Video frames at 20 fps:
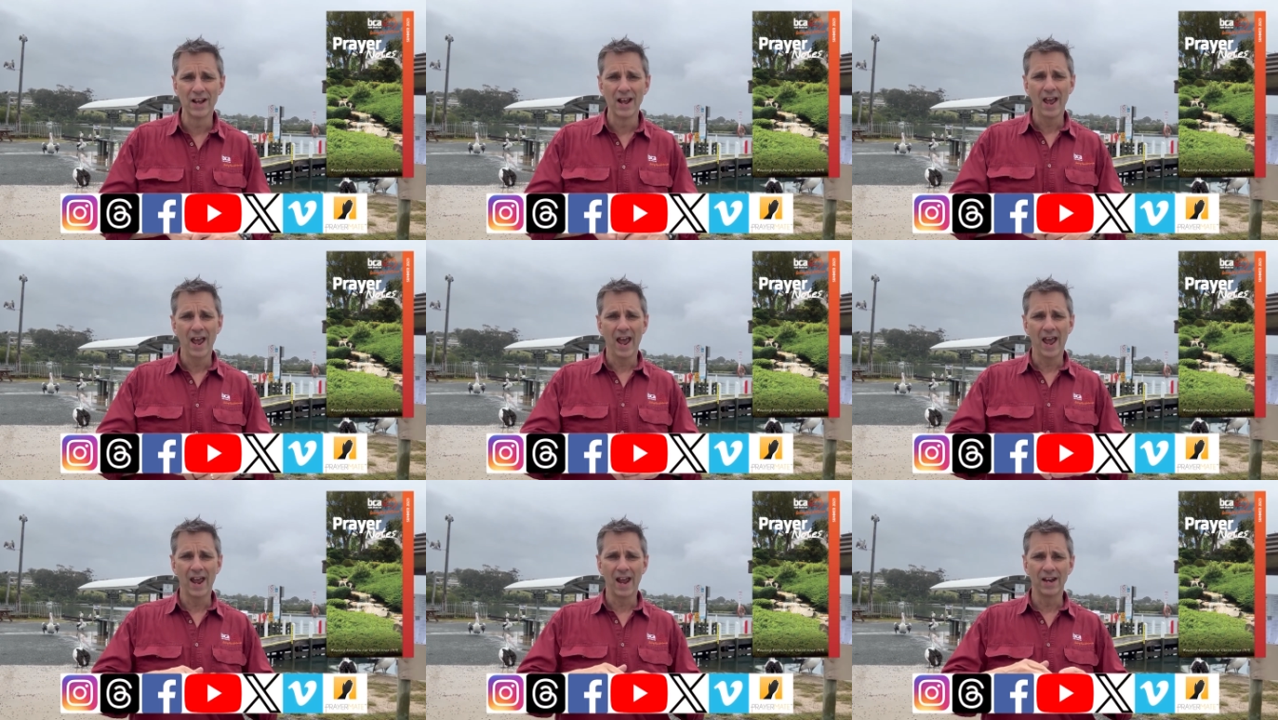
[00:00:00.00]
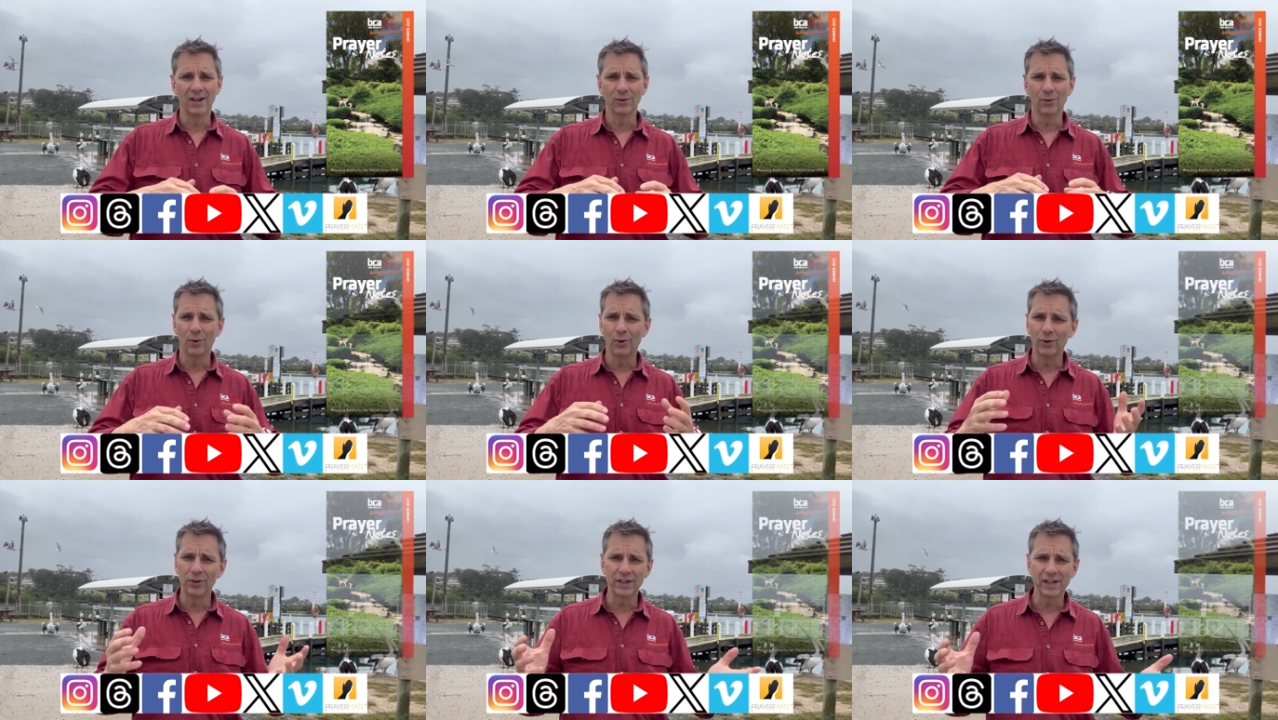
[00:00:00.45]
and
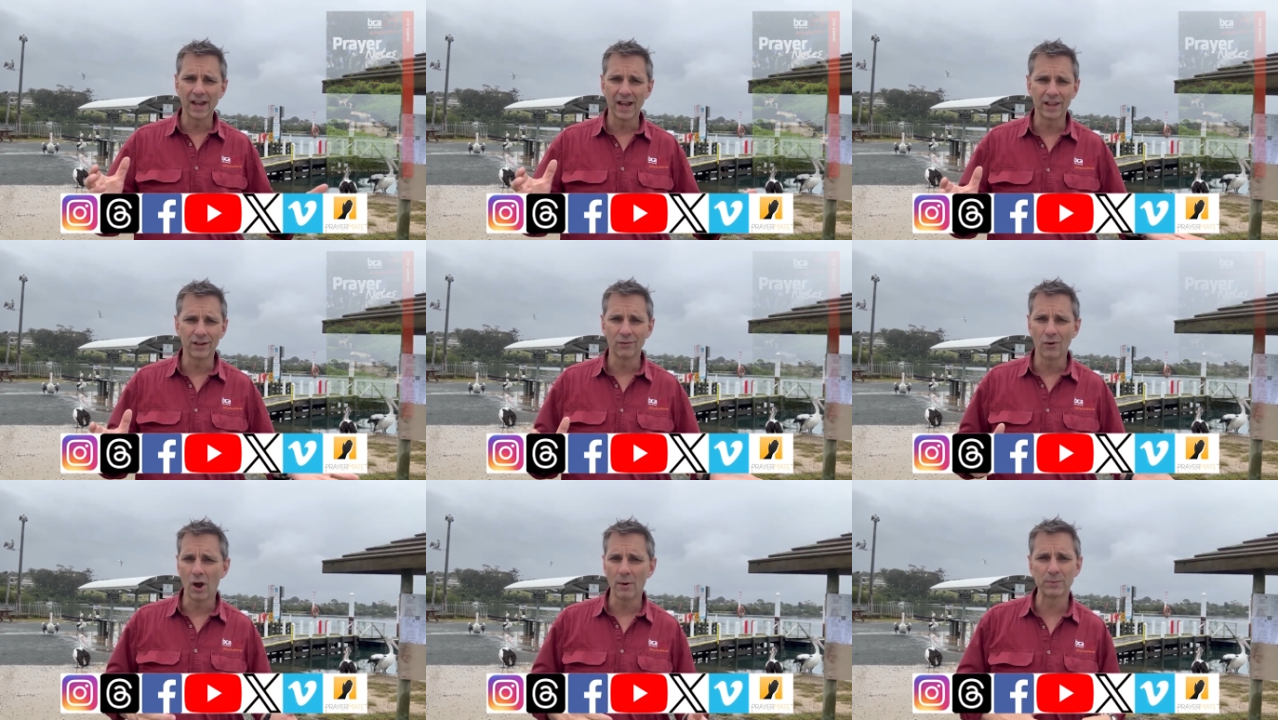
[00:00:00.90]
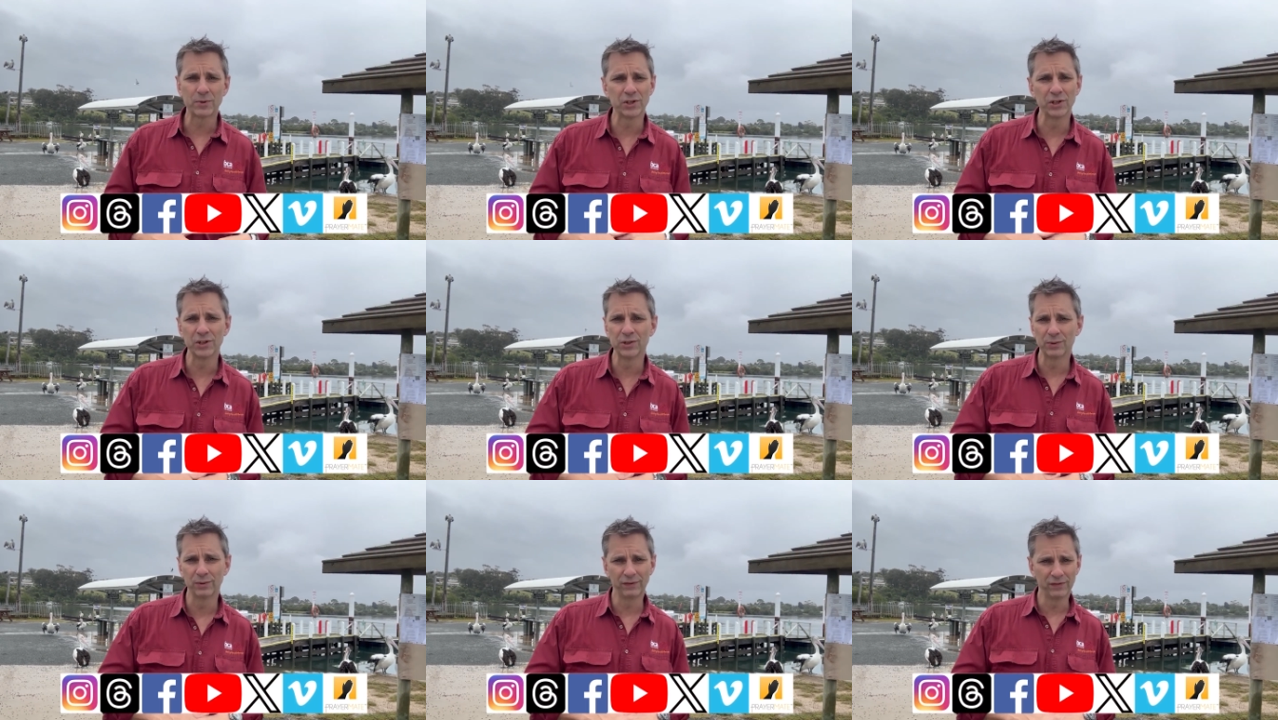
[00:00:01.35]
all the other
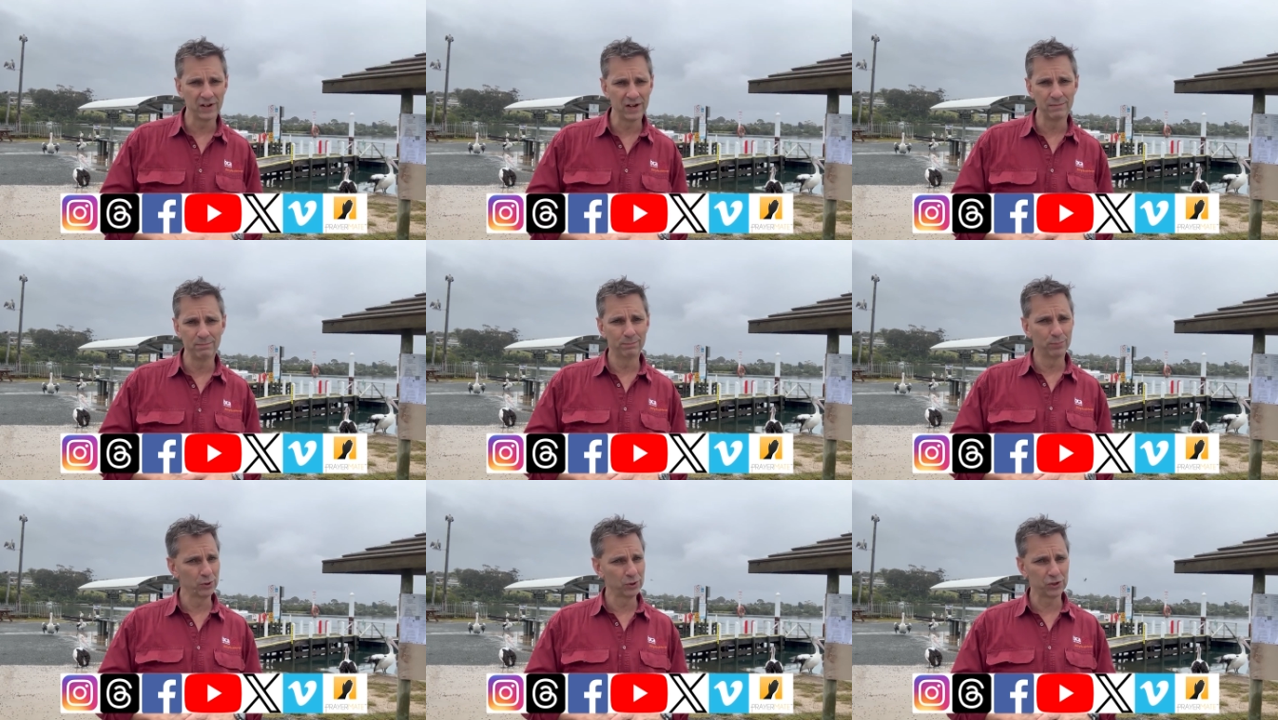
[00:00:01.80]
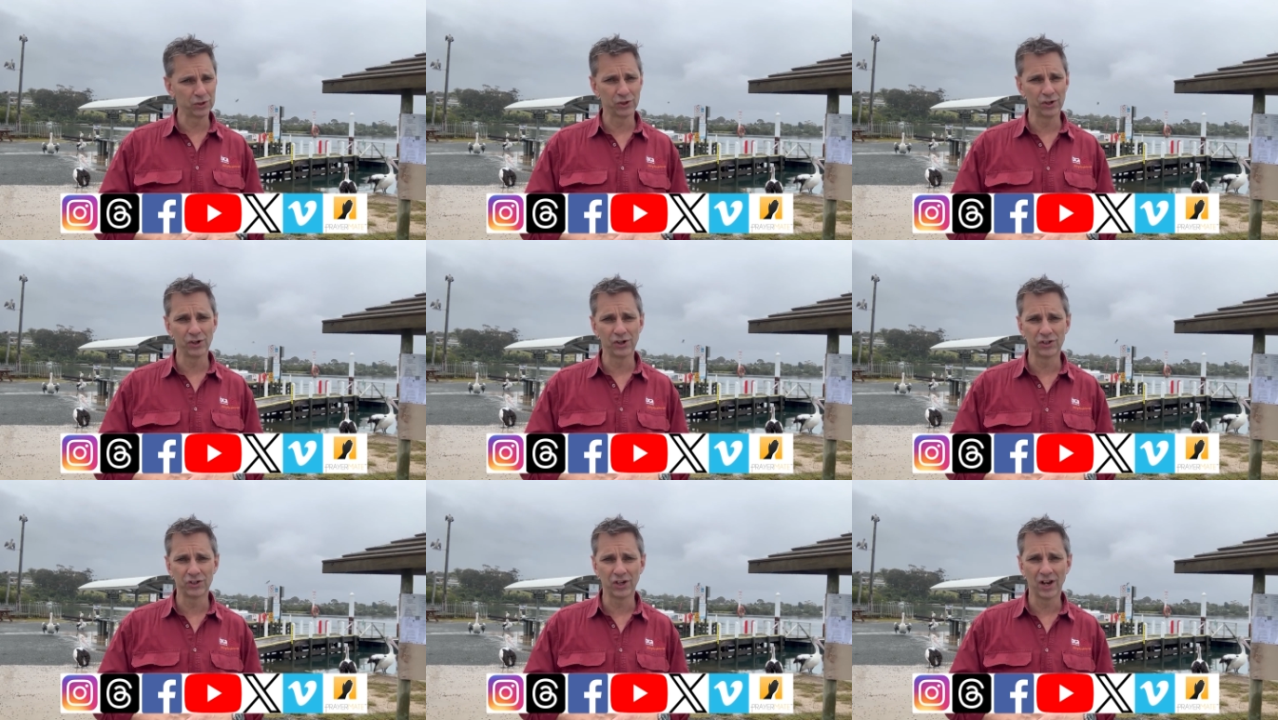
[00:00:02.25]
options within Bush
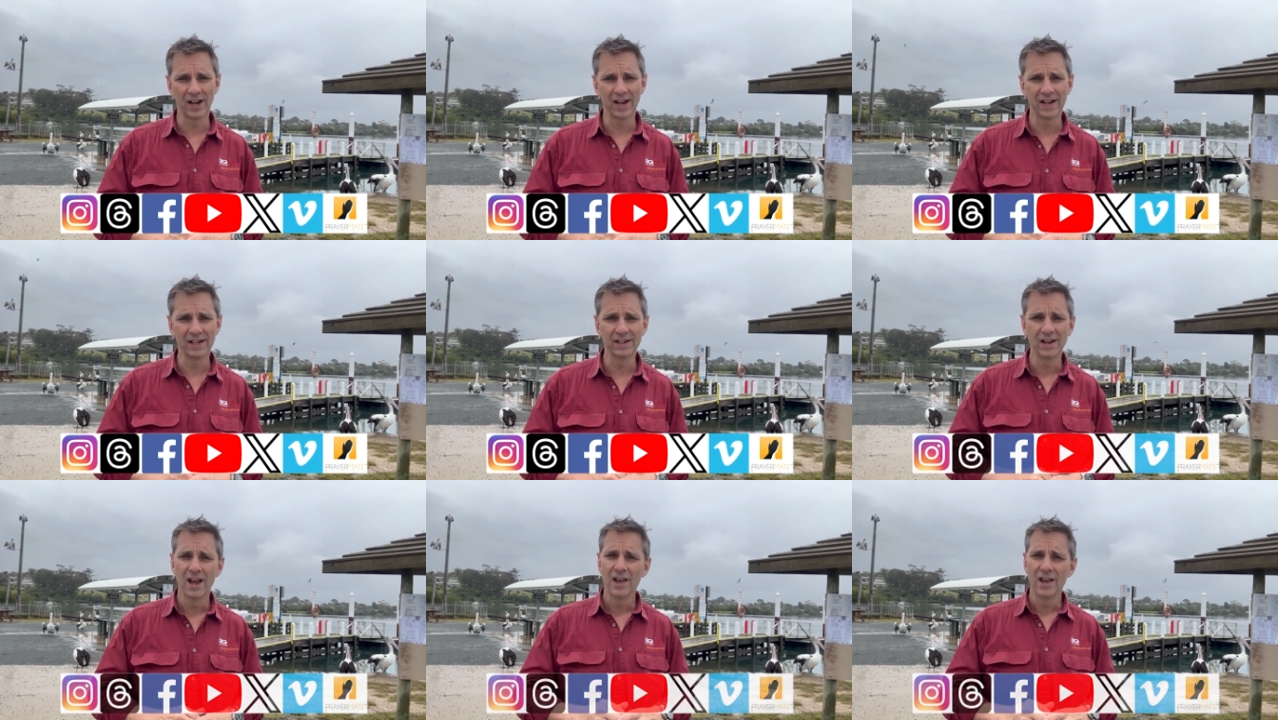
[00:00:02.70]
Church Aid.